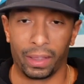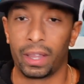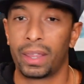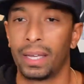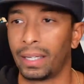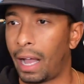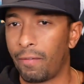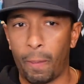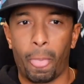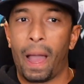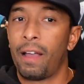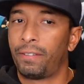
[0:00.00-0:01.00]
The thing, I
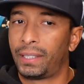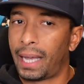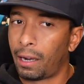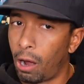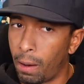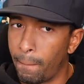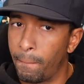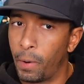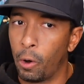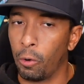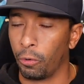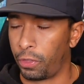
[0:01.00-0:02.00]
have sat on
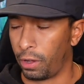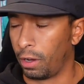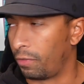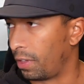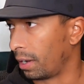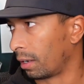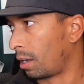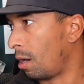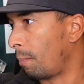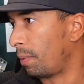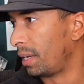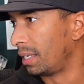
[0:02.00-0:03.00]
both of their
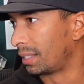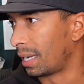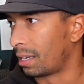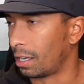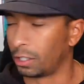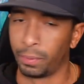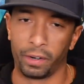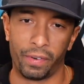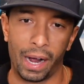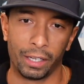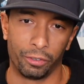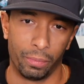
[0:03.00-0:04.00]
companies, like customer
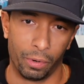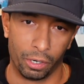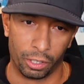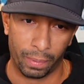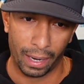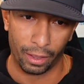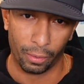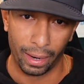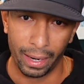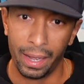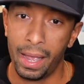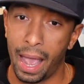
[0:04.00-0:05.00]
advisory boards, by the way,
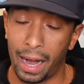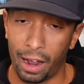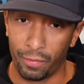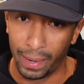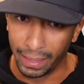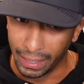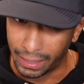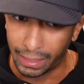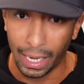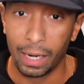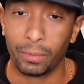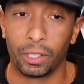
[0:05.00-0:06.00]
and I've made the
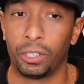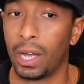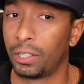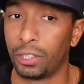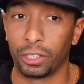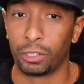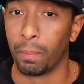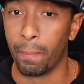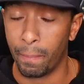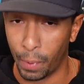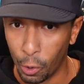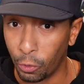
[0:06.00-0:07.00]
same suggestions to
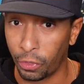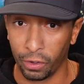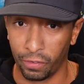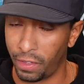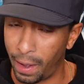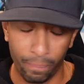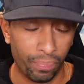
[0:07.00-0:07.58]
both of them.